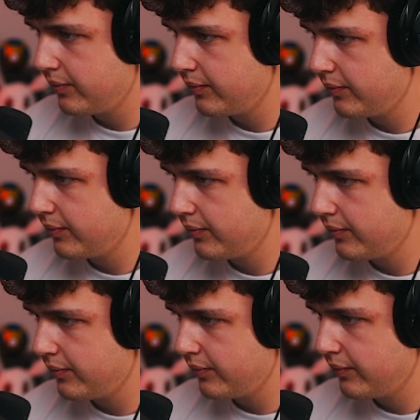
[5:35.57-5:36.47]

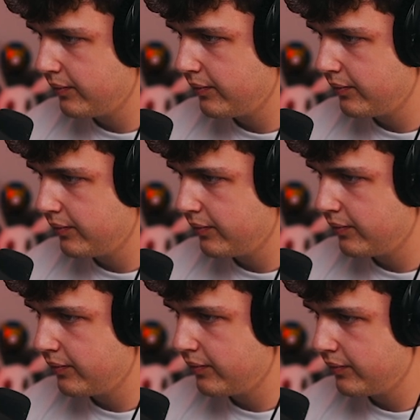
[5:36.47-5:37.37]

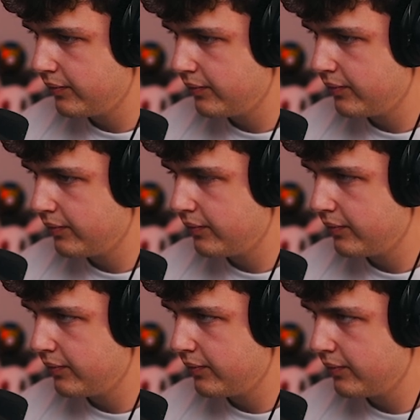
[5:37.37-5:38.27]

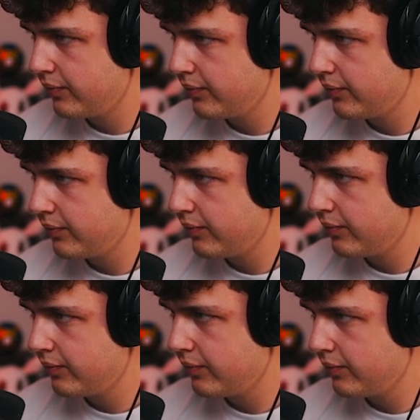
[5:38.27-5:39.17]

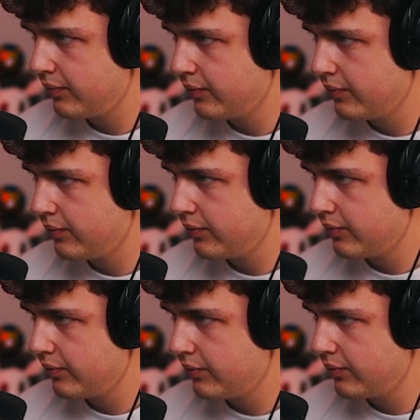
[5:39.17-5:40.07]

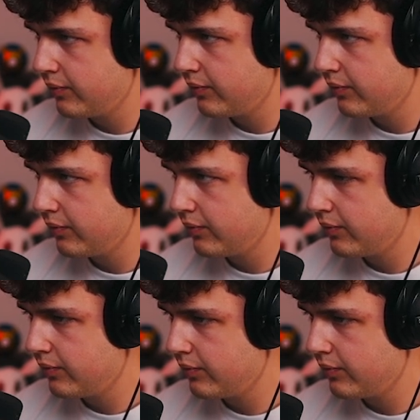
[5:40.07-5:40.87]
No one is speaking in this clip.